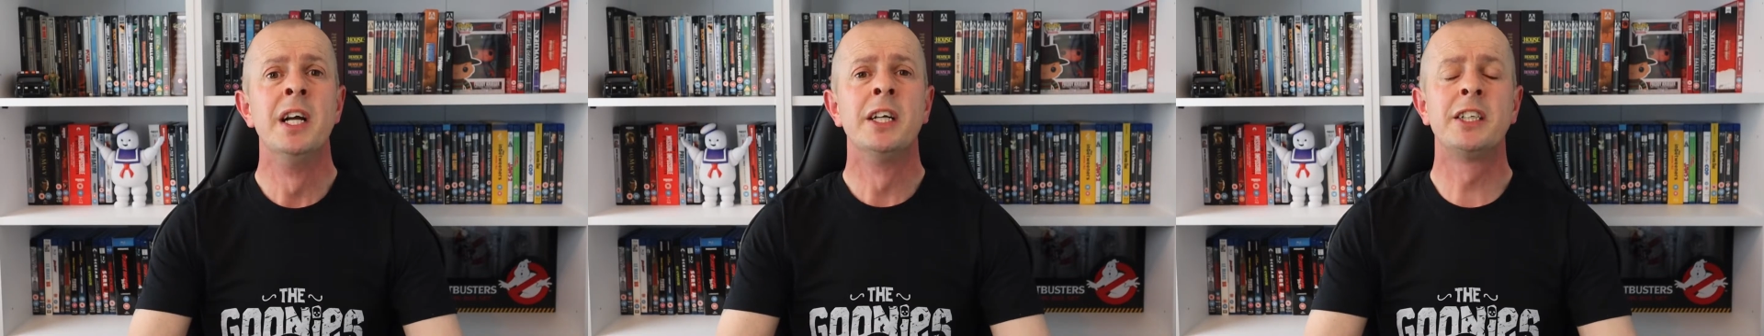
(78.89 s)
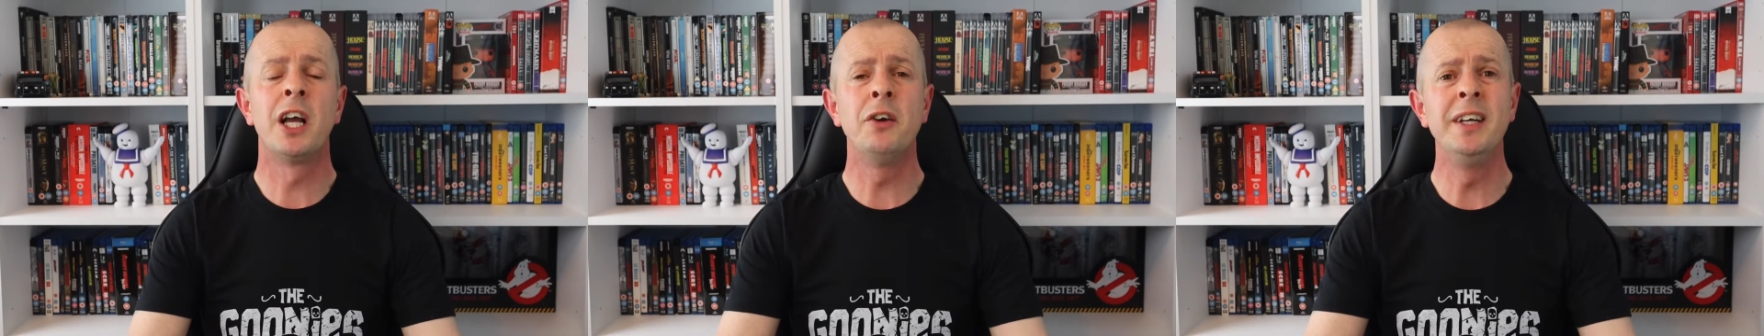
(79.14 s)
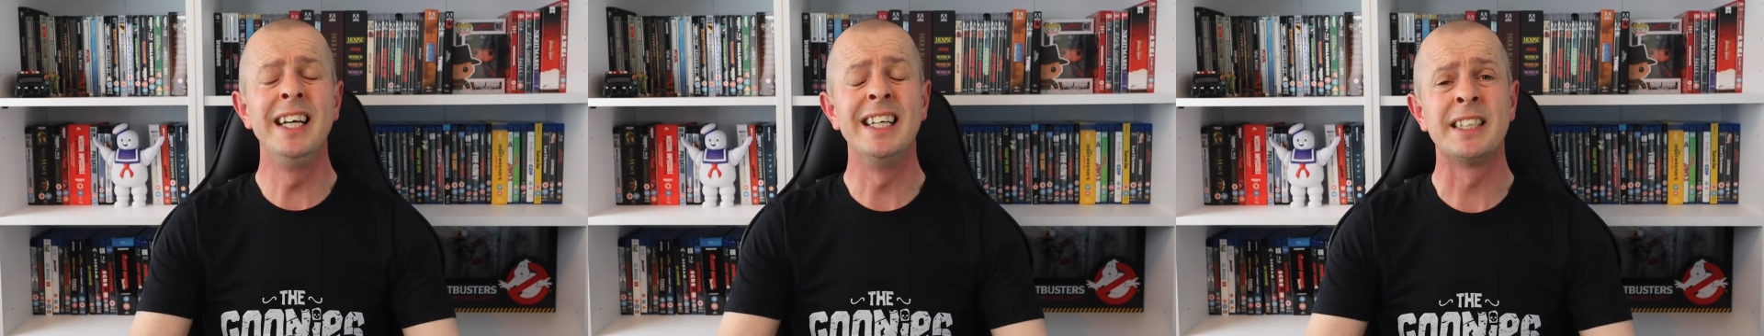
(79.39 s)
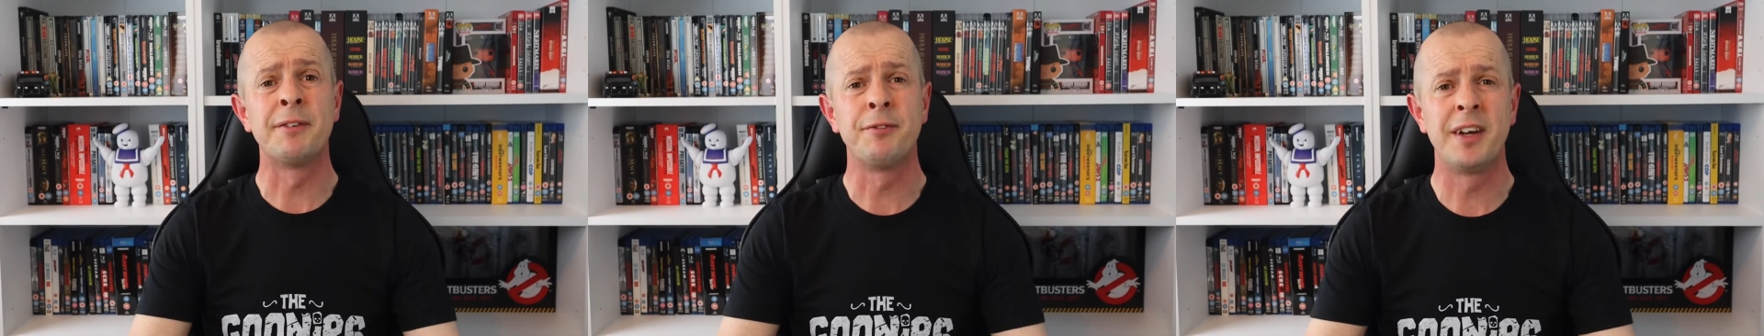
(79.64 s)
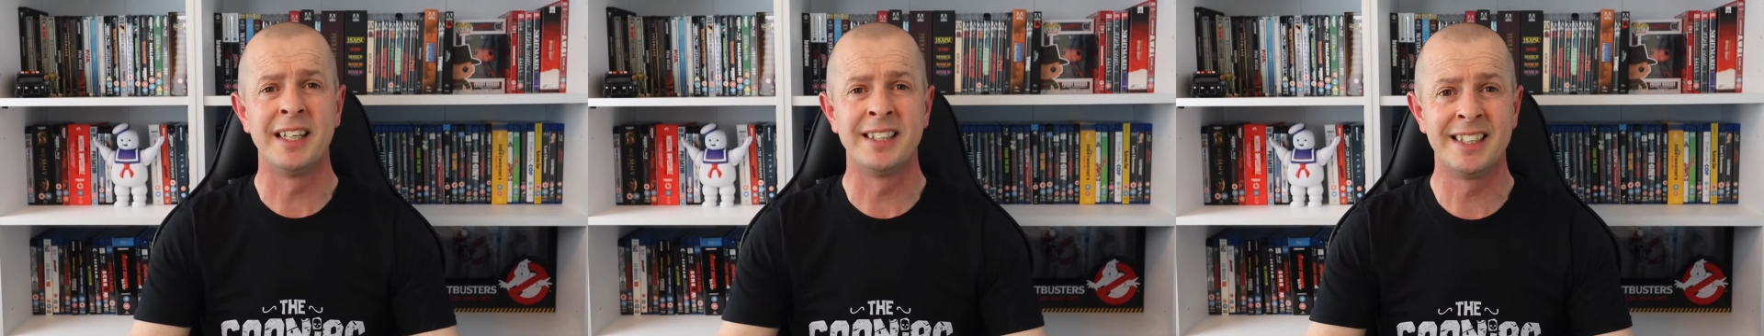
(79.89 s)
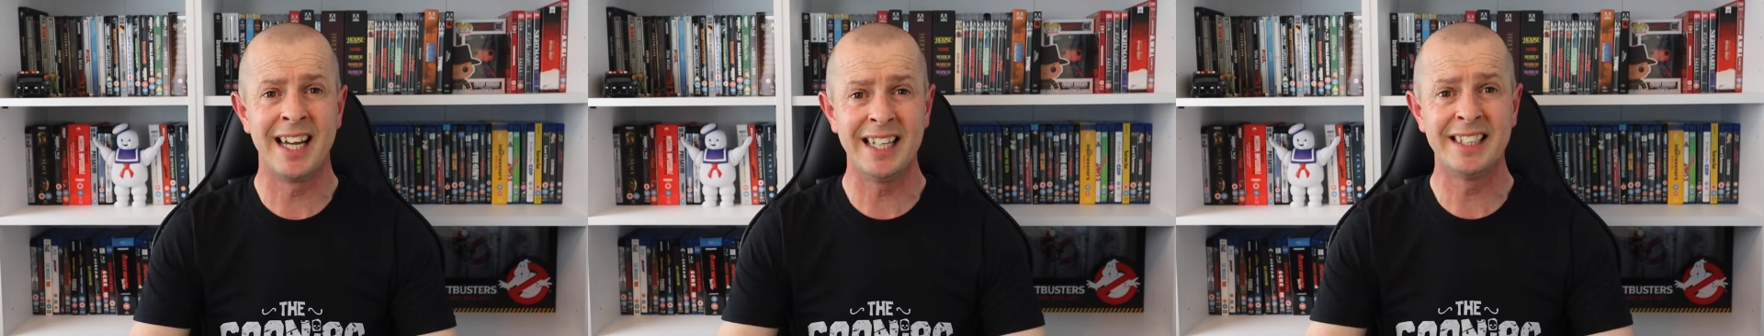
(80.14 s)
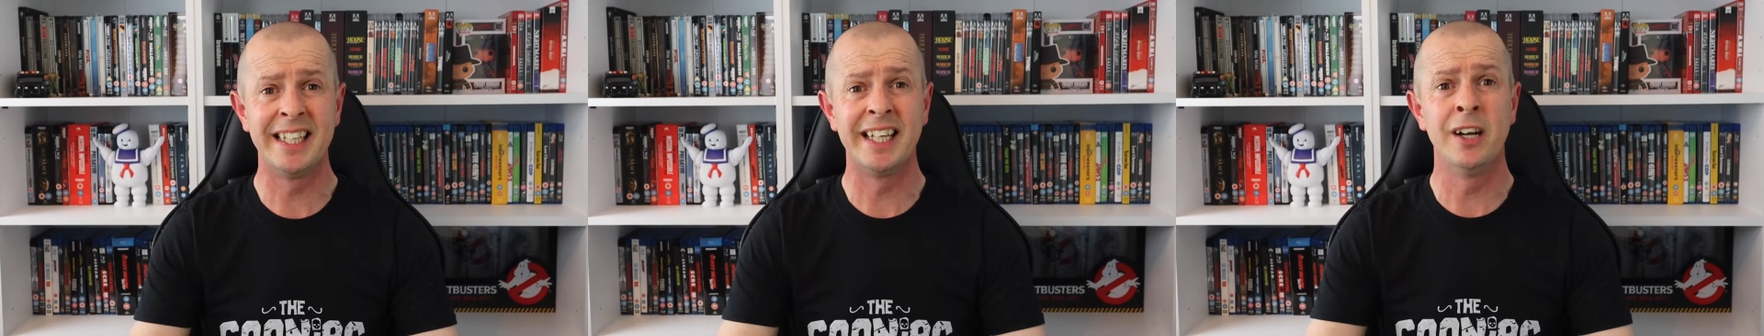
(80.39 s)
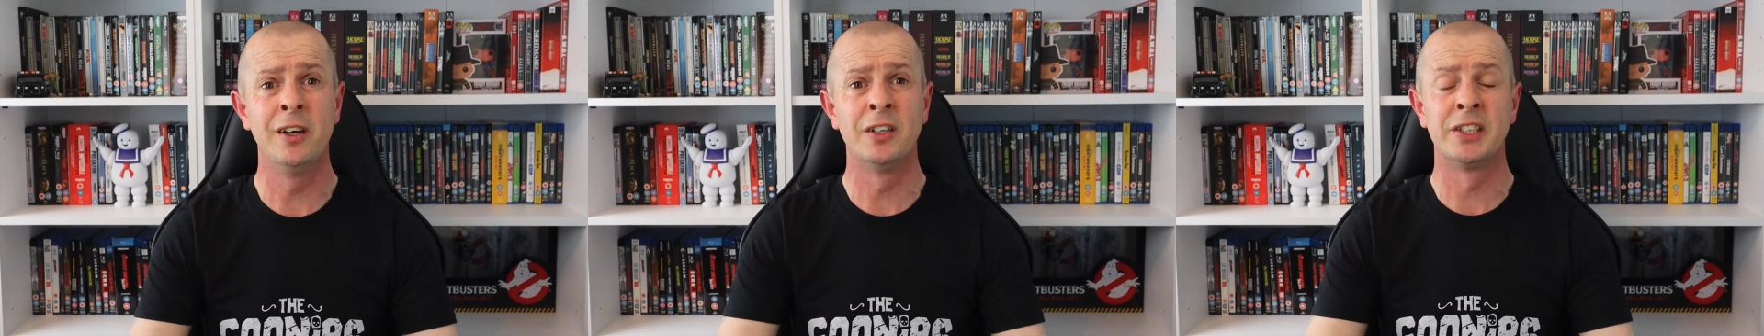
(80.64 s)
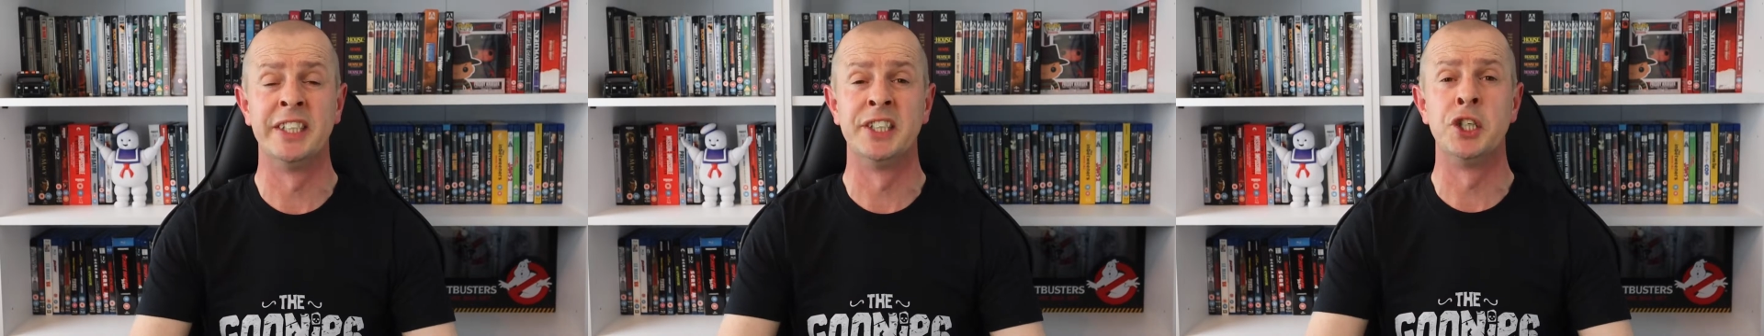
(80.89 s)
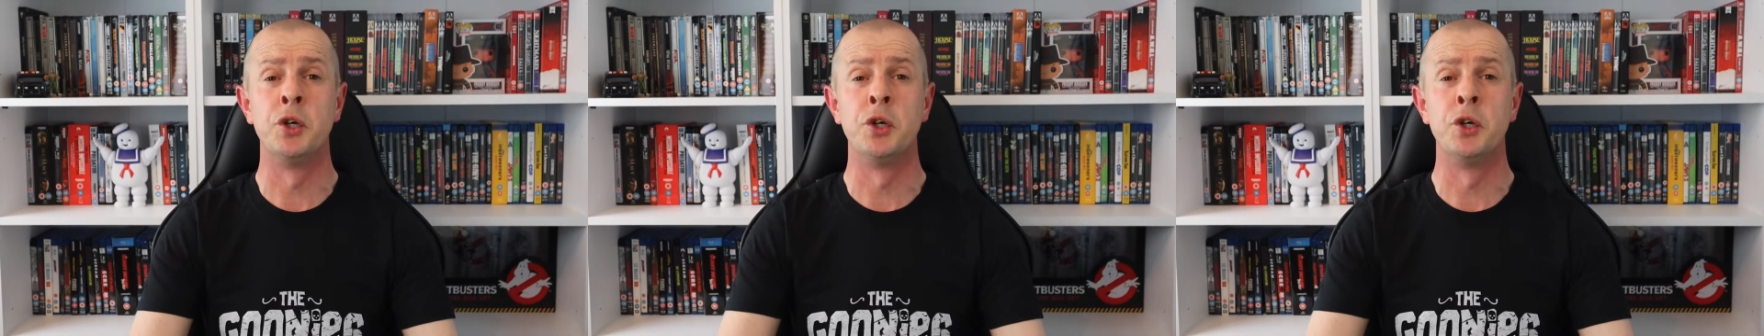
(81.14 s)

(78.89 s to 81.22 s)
Tony is a fantastic artist.